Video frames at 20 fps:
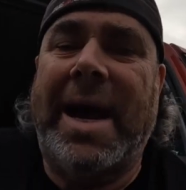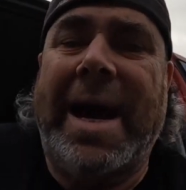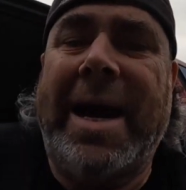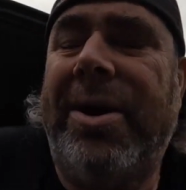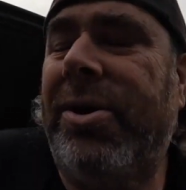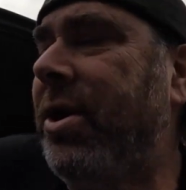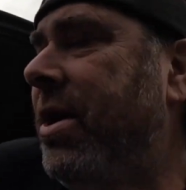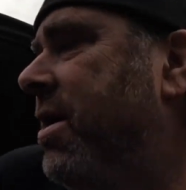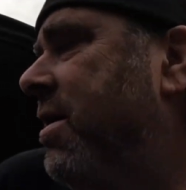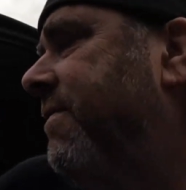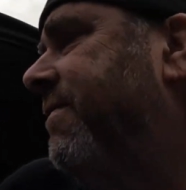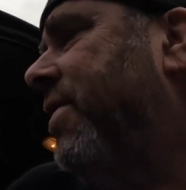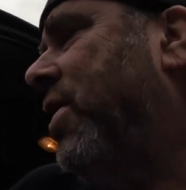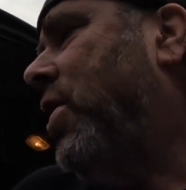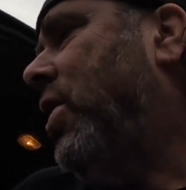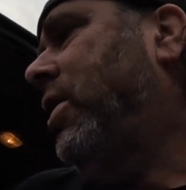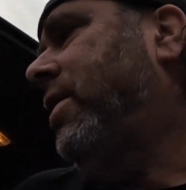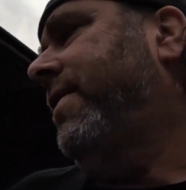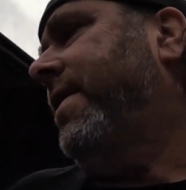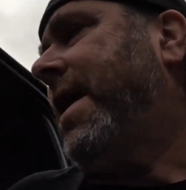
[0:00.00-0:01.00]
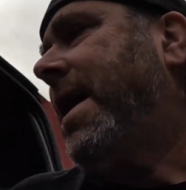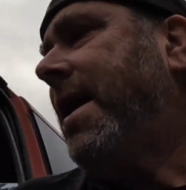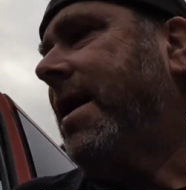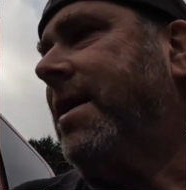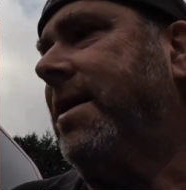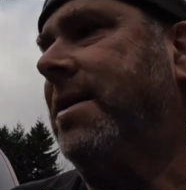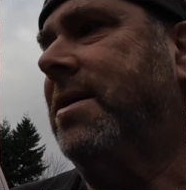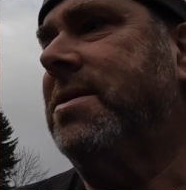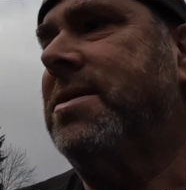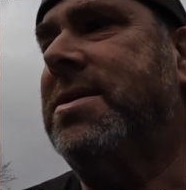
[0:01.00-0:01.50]
irony of all of that
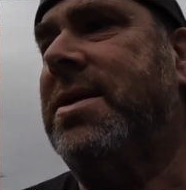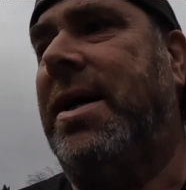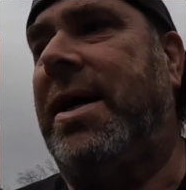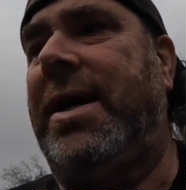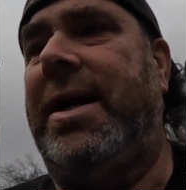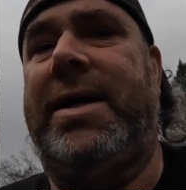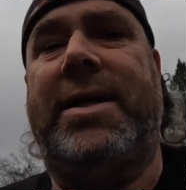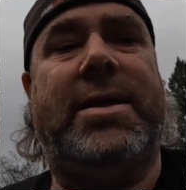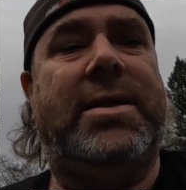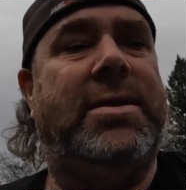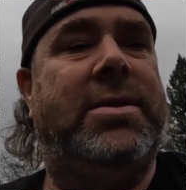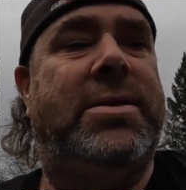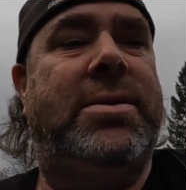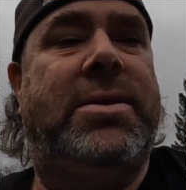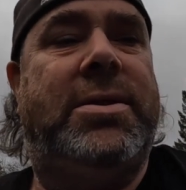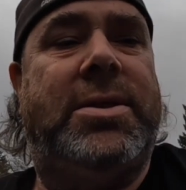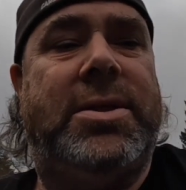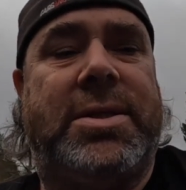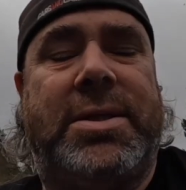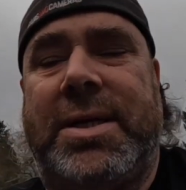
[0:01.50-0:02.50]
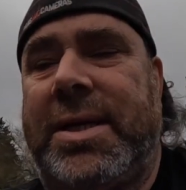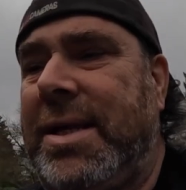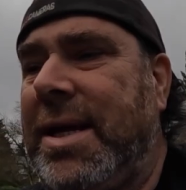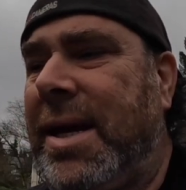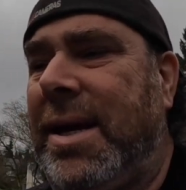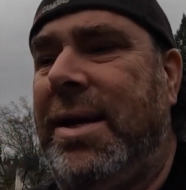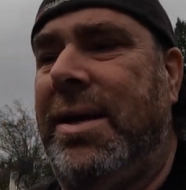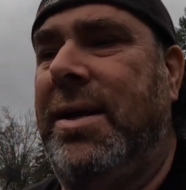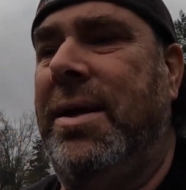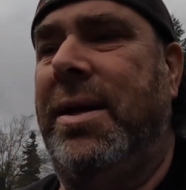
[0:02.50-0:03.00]
is I just did
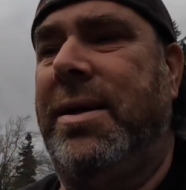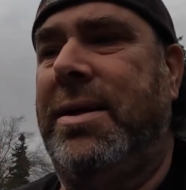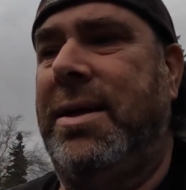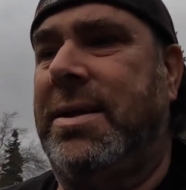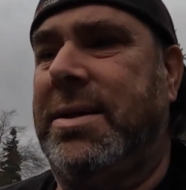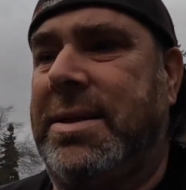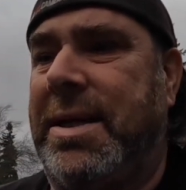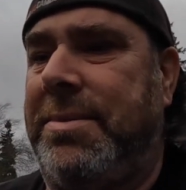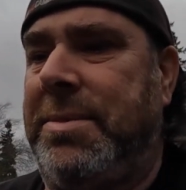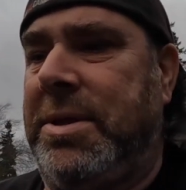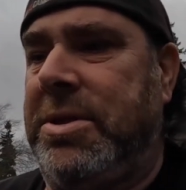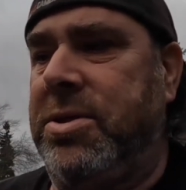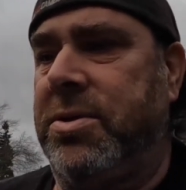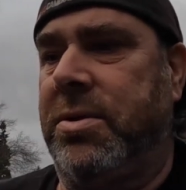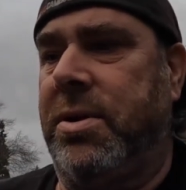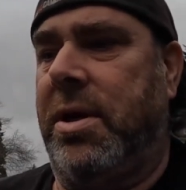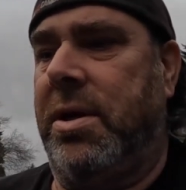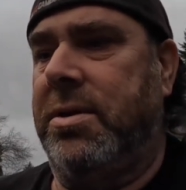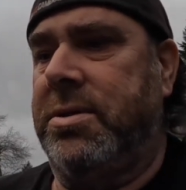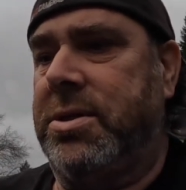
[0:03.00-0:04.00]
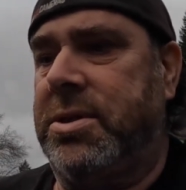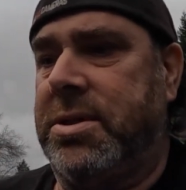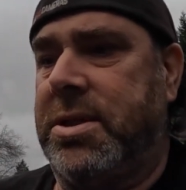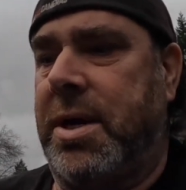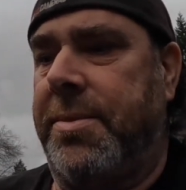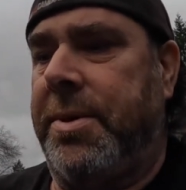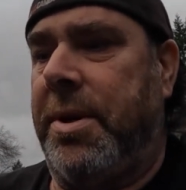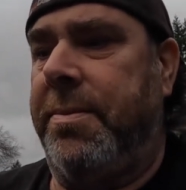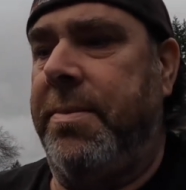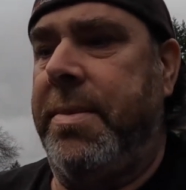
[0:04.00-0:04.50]
that, and it didn't take me too long. It's just a
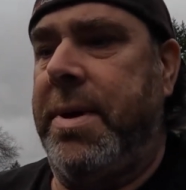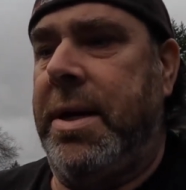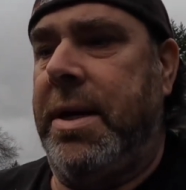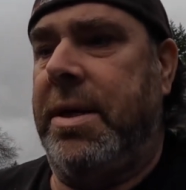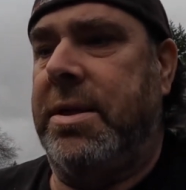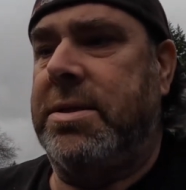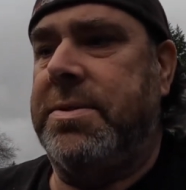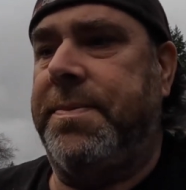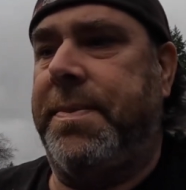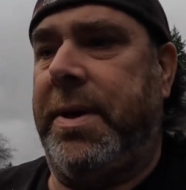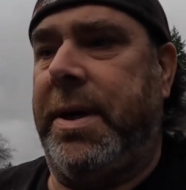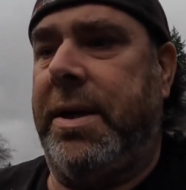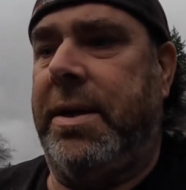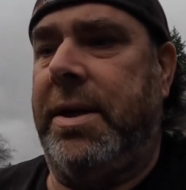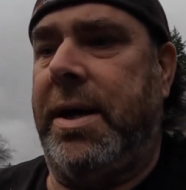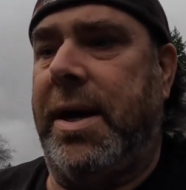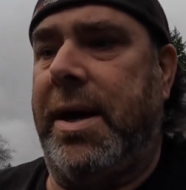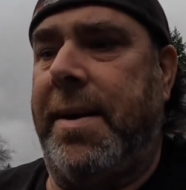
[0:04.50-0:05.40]
couple of minutes, but